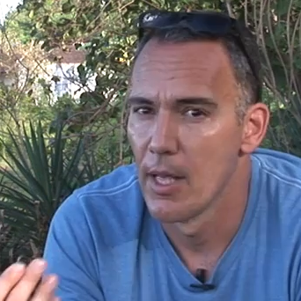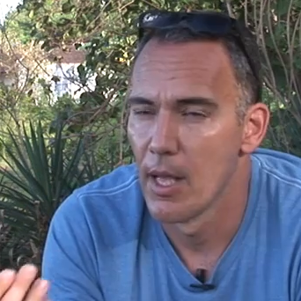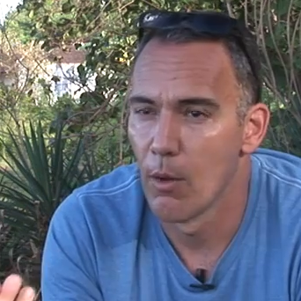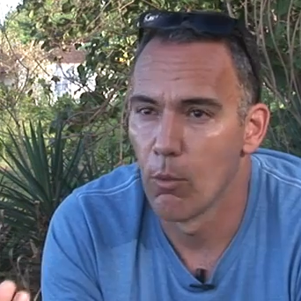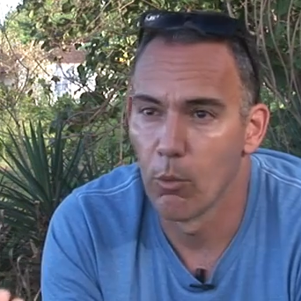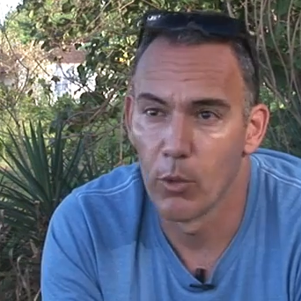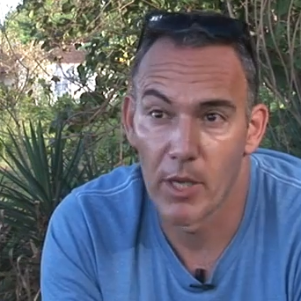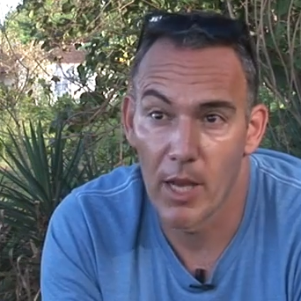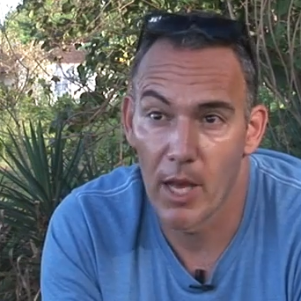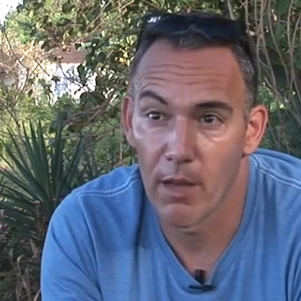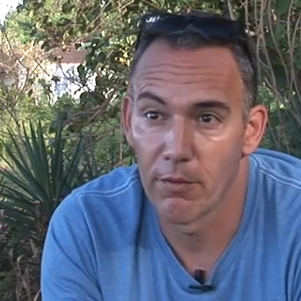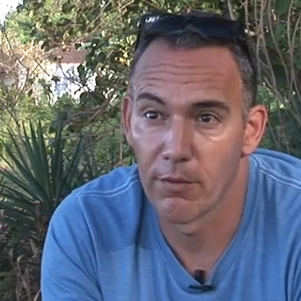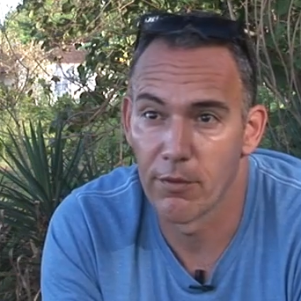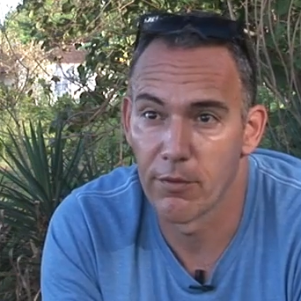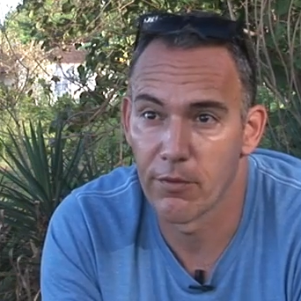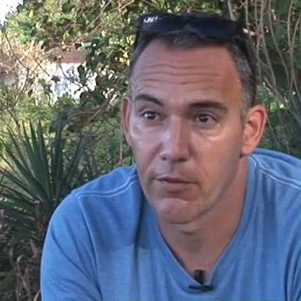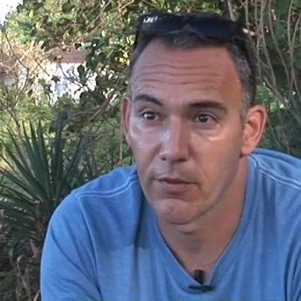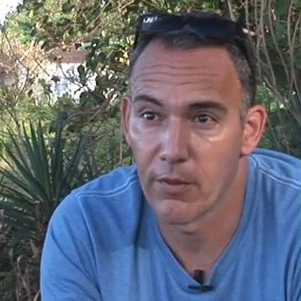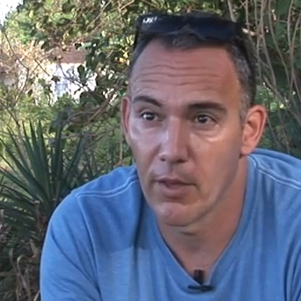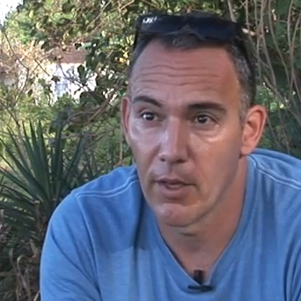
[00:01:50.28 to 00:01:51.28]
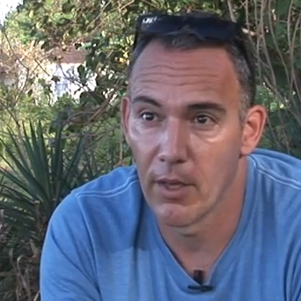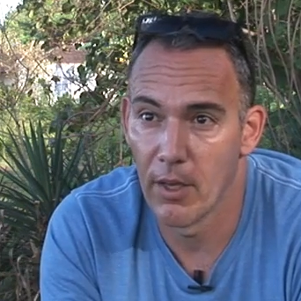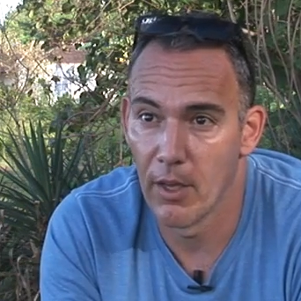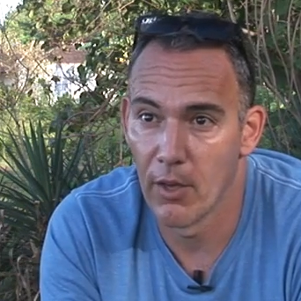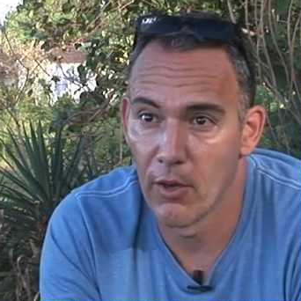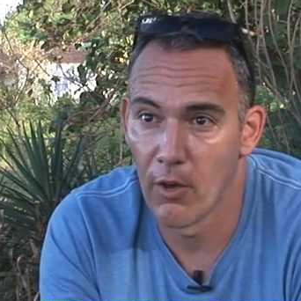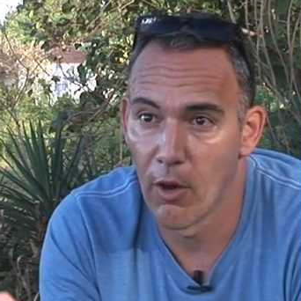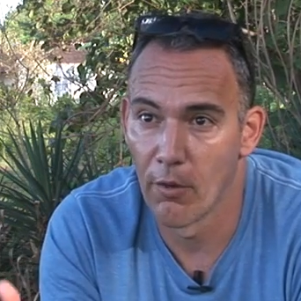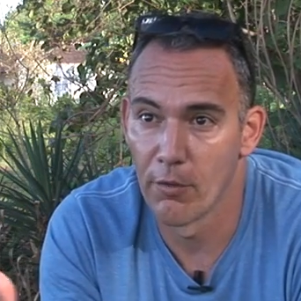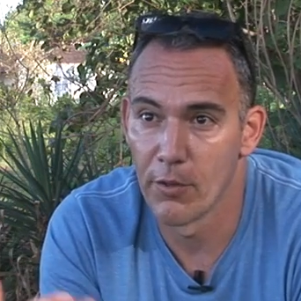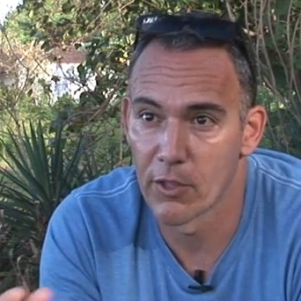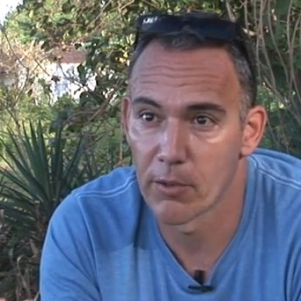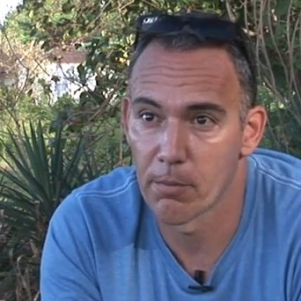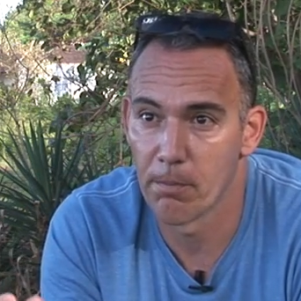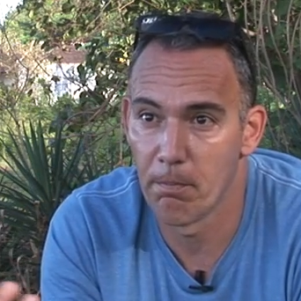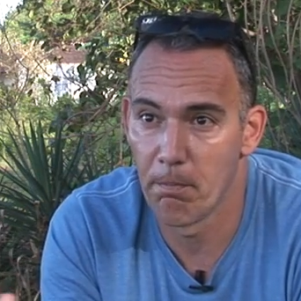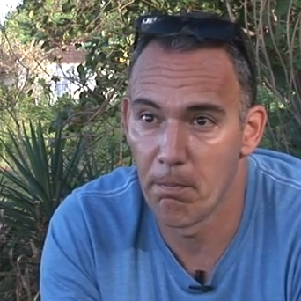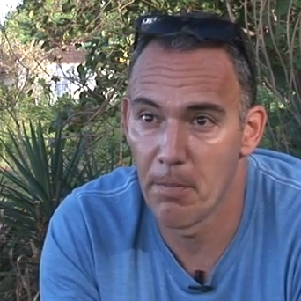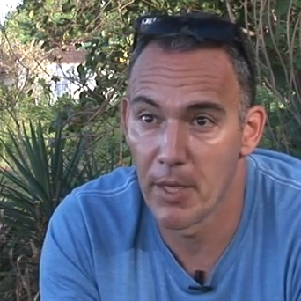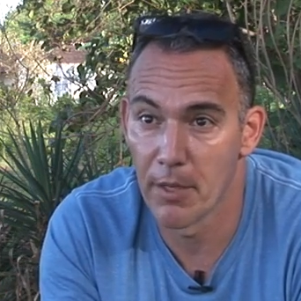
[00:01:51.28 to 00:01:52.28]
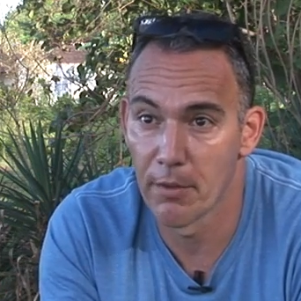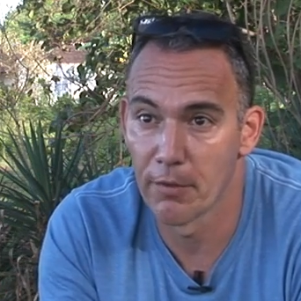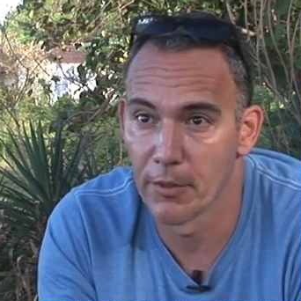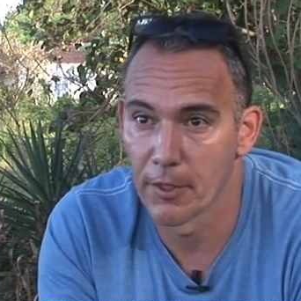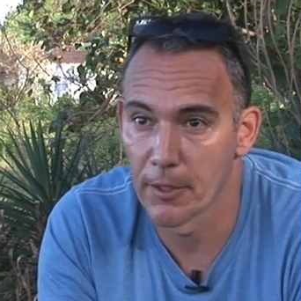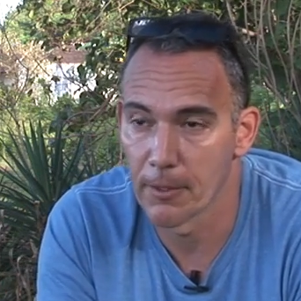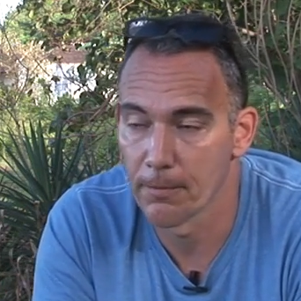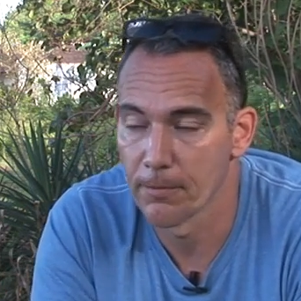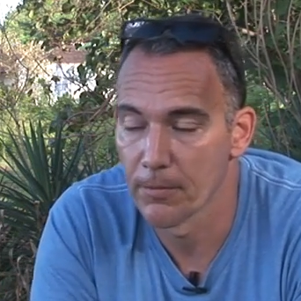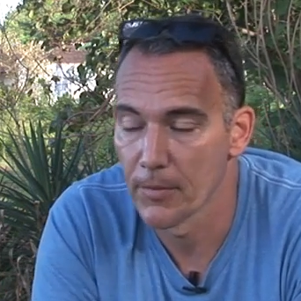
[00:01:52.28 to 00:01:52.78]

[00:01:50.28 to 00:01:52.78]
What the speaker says: would have an obvious benefit.